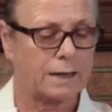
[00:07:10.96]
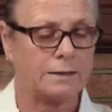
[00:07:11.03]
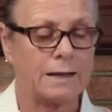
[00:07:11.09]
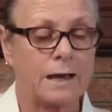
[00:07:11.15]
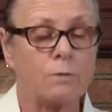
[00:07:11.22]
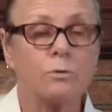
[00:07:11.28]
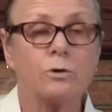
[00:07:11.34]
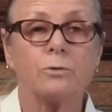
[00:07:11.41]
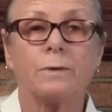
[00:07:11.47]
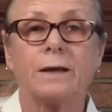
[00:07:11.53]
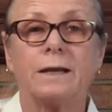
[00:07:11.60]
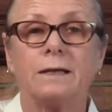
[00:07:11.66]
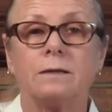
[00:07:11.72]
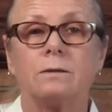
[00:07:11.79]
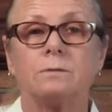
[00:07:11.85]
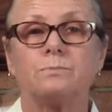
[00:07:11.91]
now we're
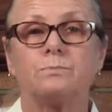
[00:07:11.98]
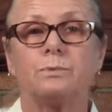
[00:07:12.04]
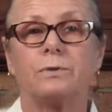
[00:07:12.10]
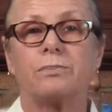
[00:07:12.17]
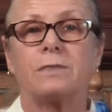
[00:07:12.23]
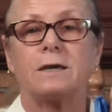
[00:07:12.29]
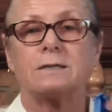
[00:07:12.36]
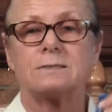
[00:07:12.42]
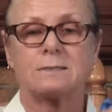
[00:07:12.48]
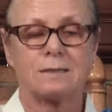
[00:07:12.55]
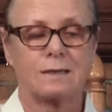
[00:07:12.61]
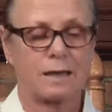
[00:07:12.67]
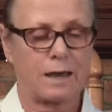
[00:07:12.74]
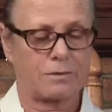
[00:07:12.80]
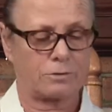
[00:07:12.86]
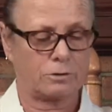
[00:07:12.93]
ready to put things
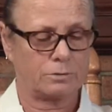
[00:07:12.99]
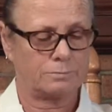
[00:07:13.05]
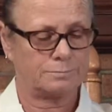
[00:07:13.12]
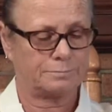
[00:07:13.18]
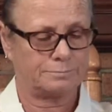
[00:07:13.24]
together.